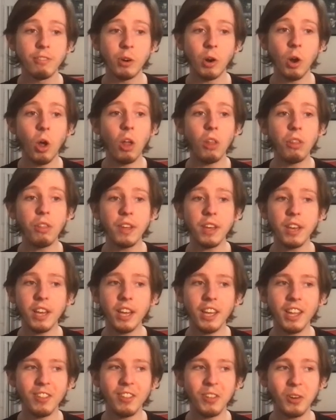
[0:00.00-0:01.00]
For all
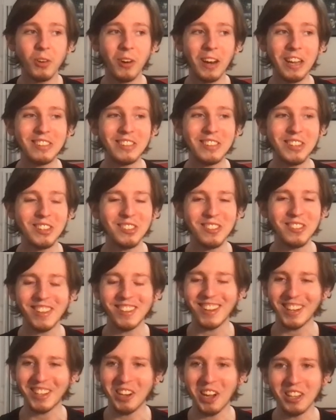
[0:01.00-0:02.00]
the craziness
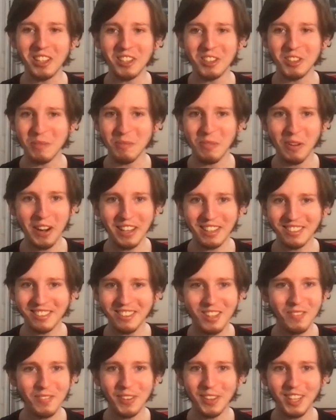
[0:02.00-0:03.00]
that technology brings,
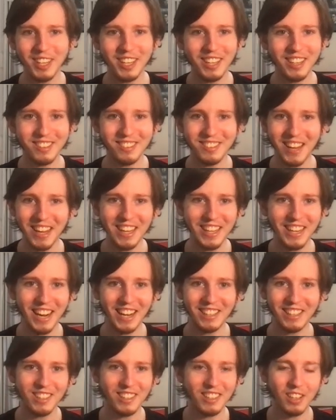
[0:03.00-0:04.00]
the ability to stay
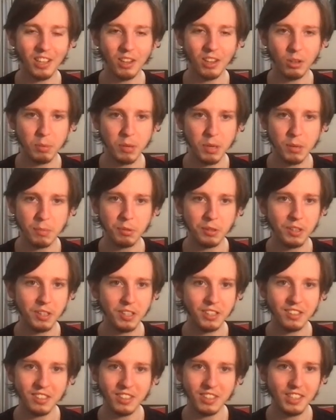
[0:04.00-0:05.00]
connected to other people
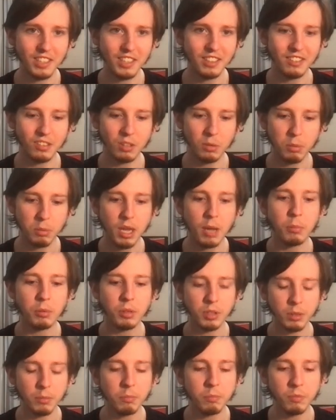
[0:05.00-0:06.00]
and to be able
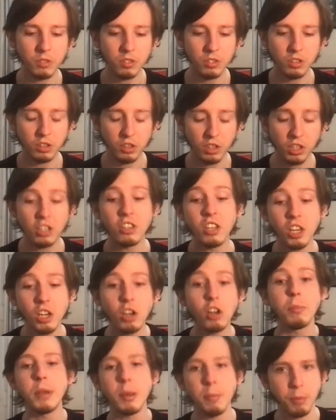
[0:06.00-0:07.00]
to continue
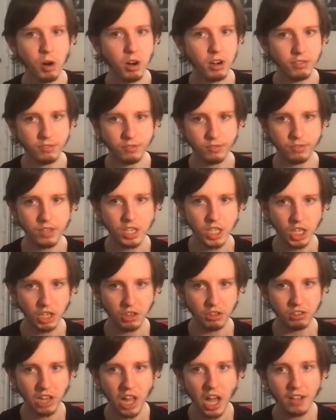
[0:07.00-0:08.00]
to be a part of each
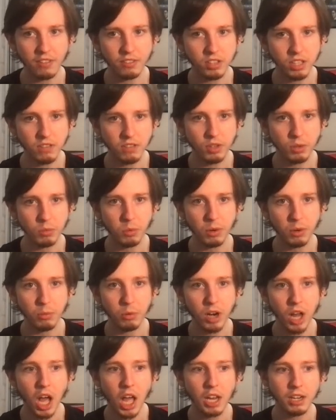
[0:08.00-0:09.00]
other's lives, even when
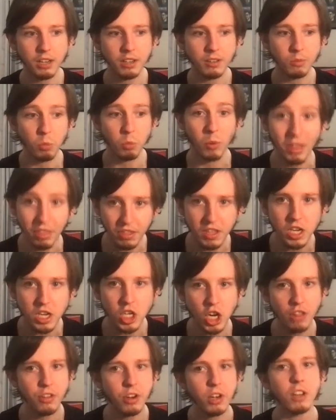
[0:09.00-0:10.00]
we're not with
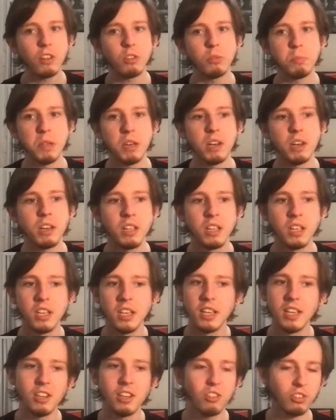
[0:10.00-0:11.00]
each other, has been
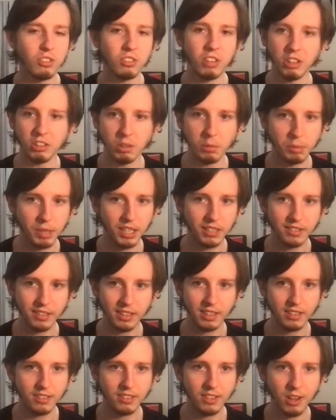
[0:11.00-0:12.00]
just such a
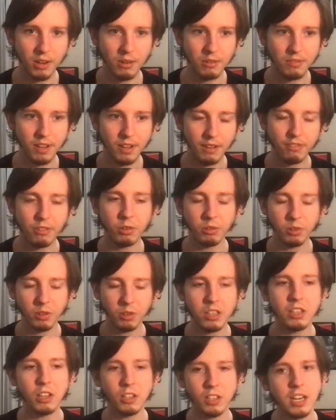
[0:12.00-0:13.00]
blessing. And so I feel
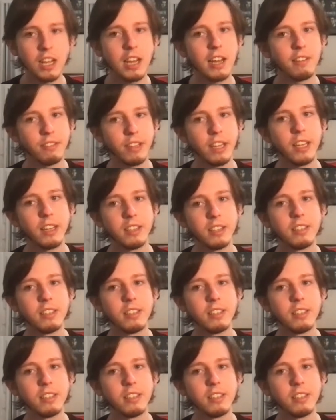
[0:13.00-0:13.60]
really lucky to have that.